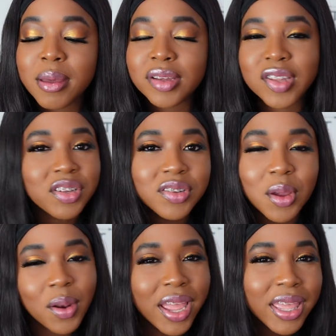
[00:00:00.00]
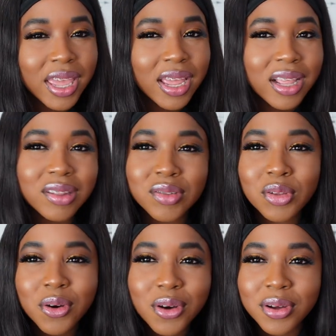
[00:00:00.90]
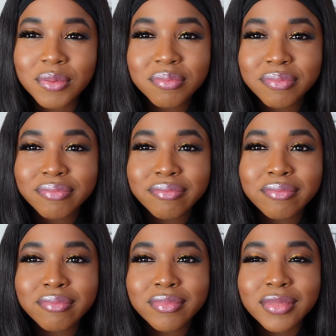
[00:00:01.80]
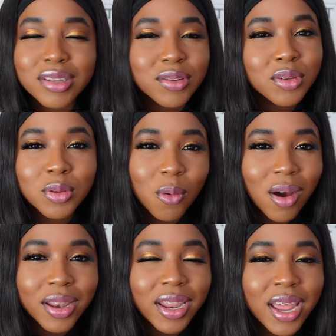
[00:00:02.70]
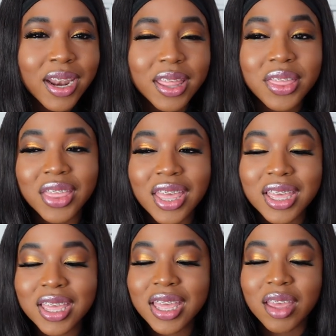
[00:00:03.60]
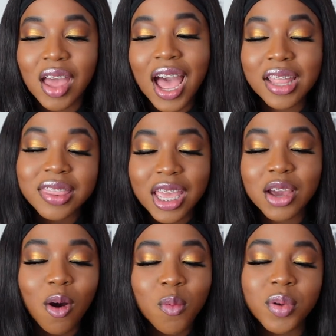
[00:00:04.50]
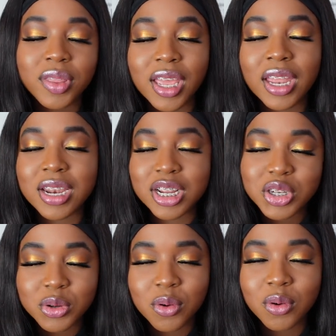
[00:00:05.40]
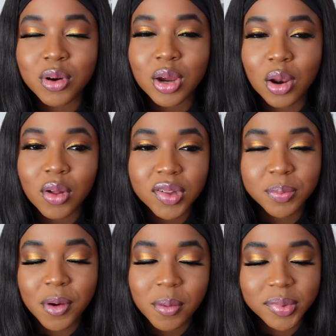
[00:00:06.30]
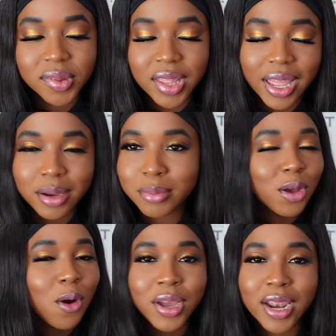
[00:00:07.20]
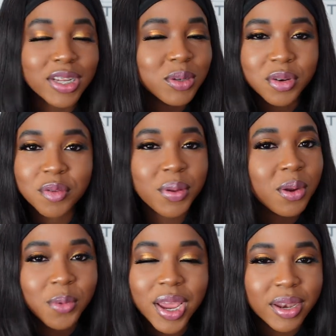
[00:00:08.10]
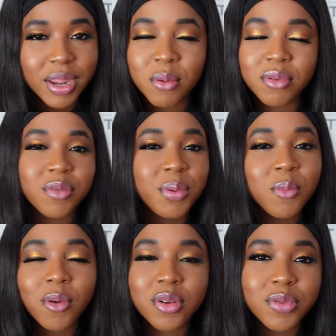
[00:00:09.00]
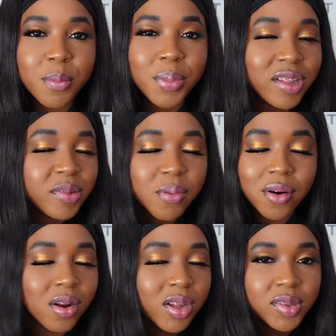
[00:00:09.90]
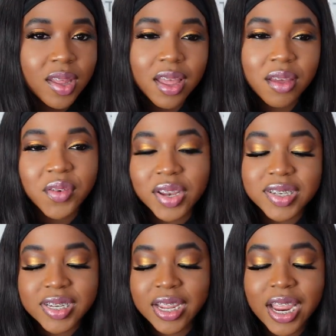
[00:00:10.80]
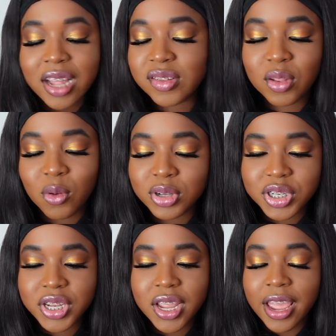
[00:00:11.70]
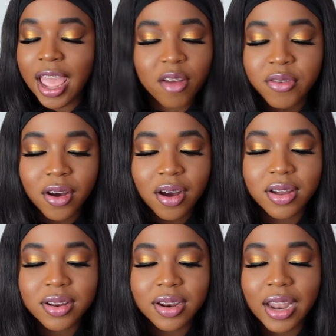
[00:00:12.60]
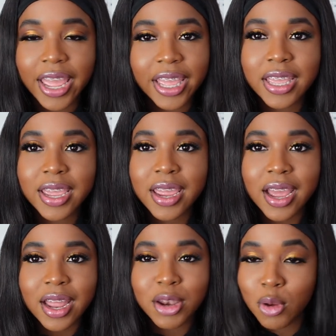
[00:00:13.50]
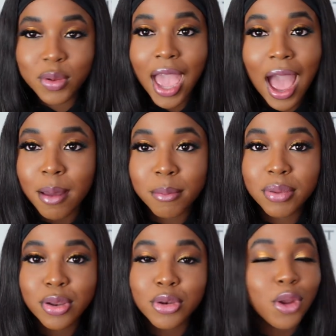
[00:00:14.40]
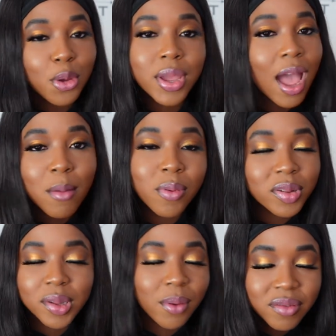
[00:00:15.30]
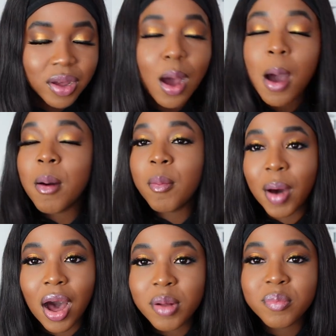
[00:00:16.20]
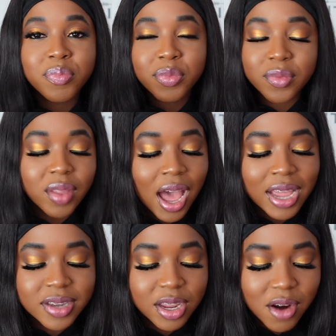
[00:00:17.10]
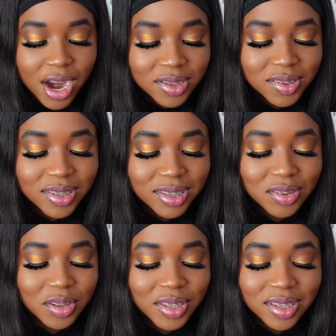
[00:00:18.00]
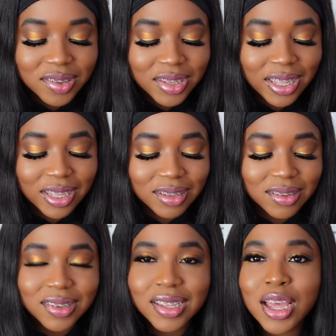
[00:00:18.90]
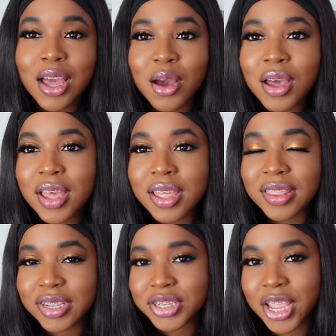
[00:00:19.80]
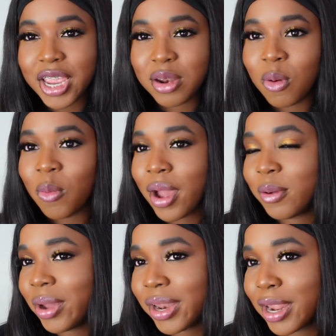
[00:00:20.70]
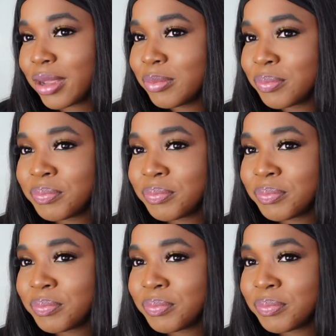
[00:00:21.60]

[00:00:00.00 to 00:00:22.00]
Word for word: Because I just don't like it. It's not it's not the one and I think had they gone with the initial gloss bomb scent the whole collection would have been a win it would have been one of the best products Fenty has launched ever. Like, no cap, no cap whatsoever. But I digress. So this is the shade White Wedding.